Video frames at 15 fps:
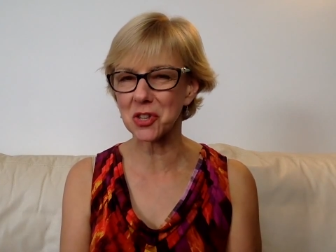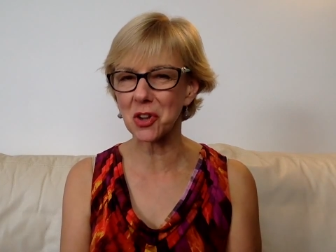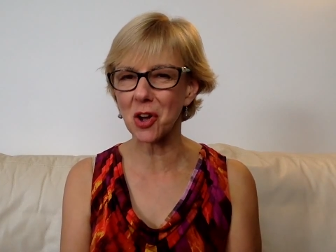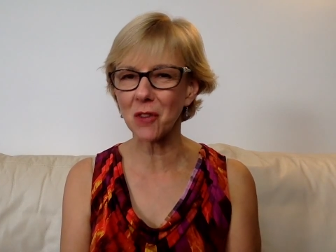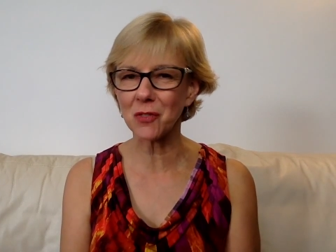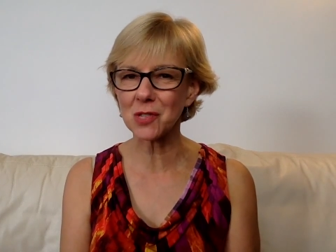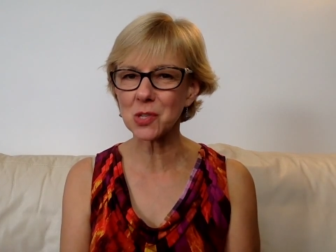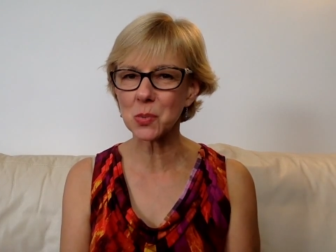The
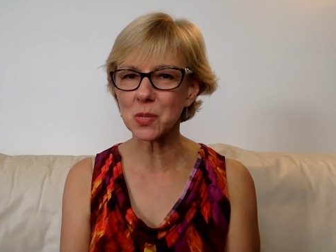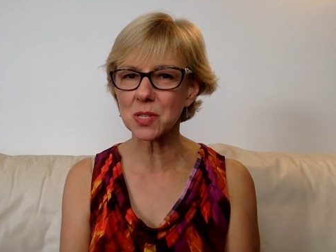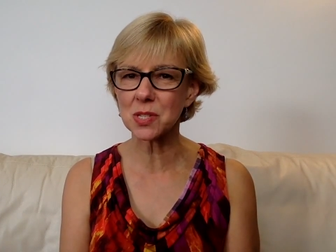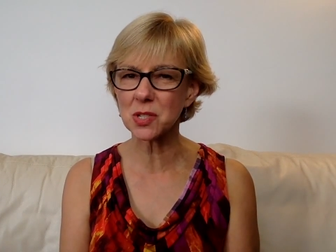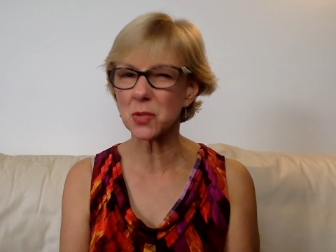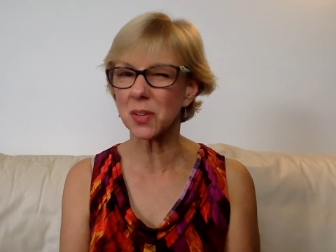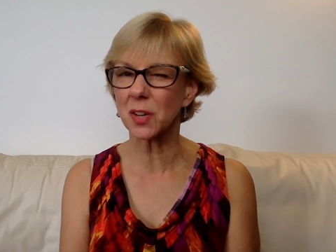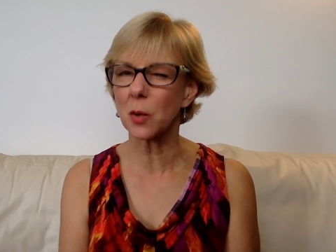office
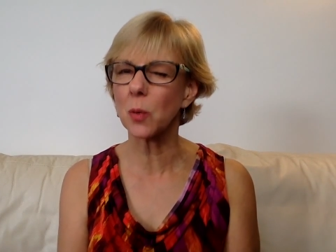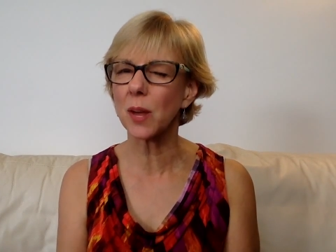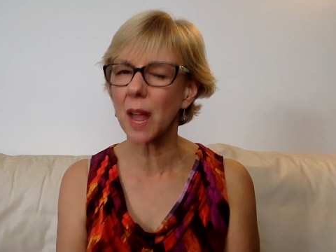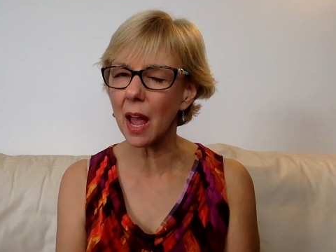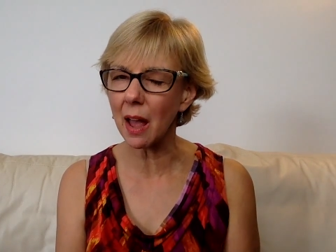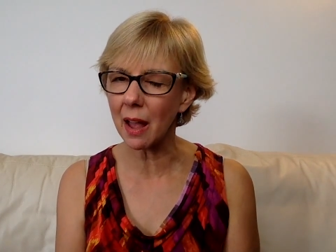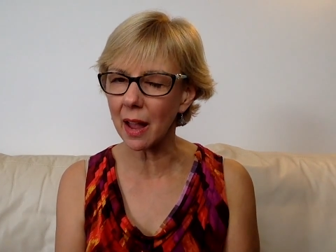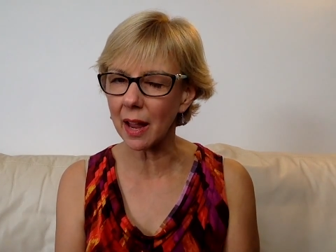was doing
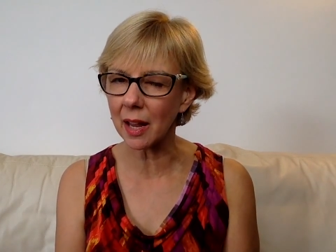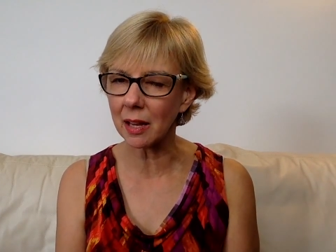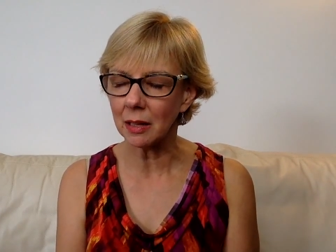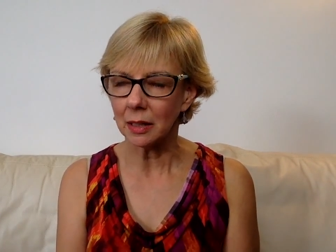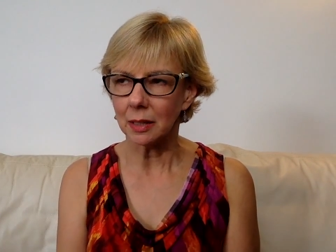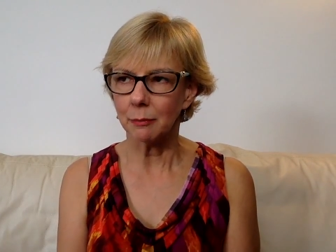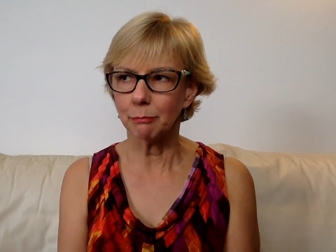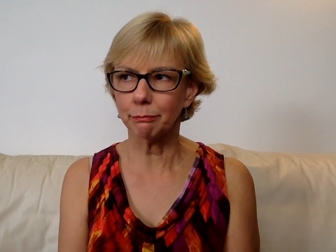okay,
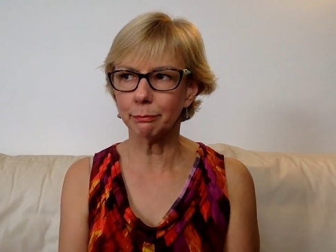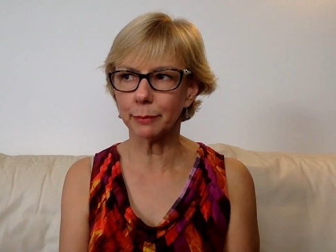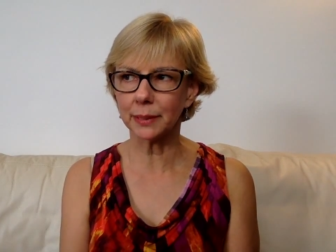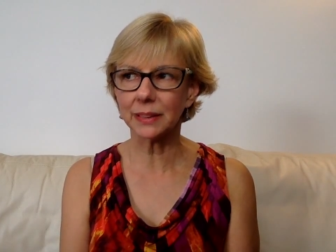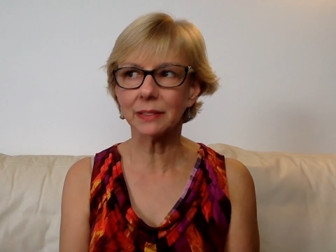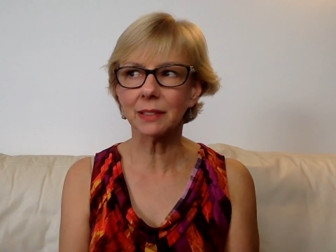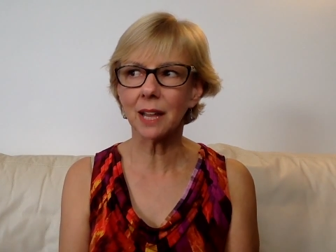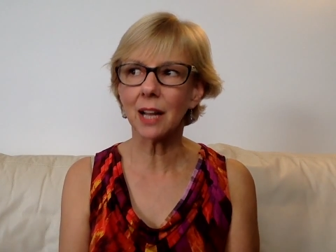
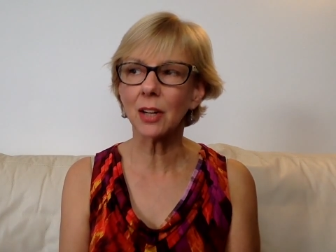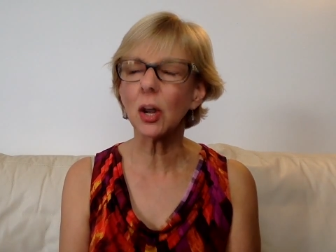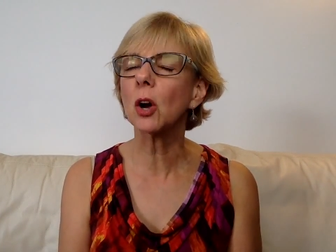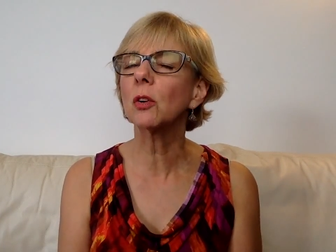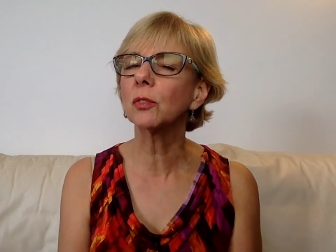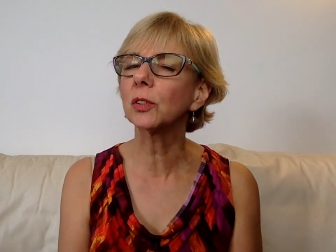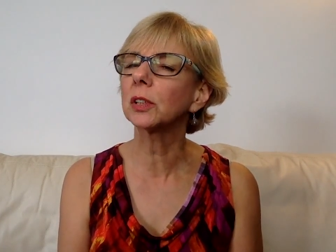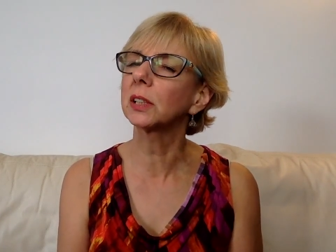but not
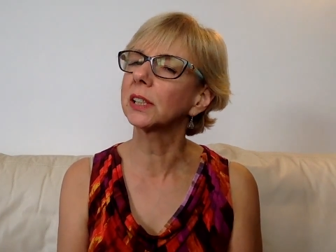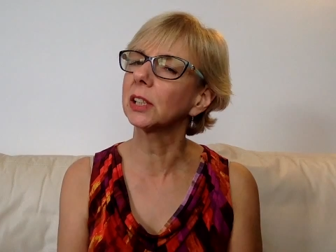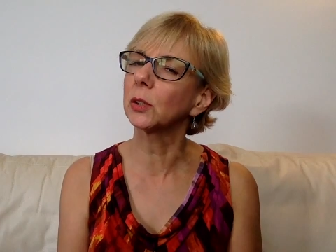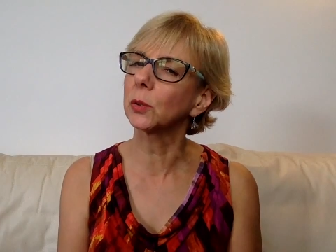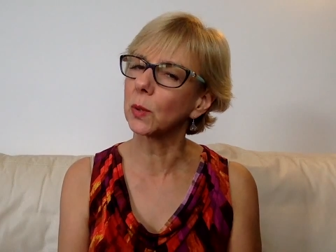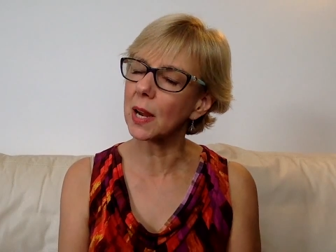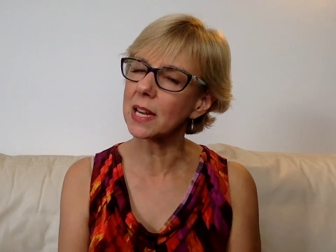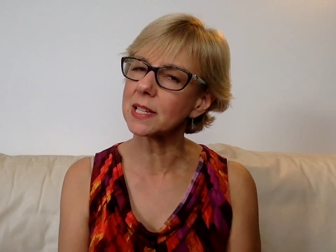overly
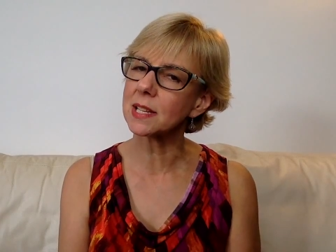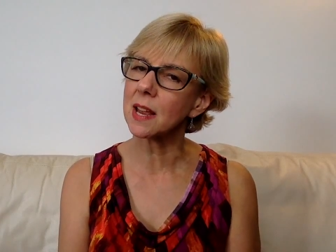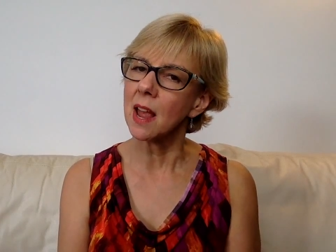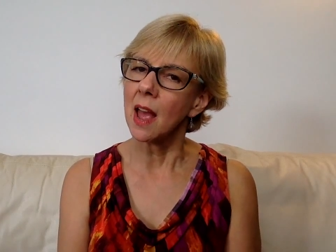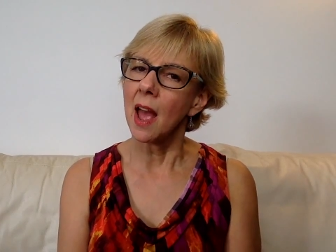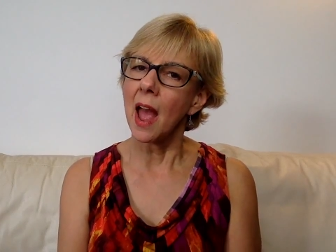great.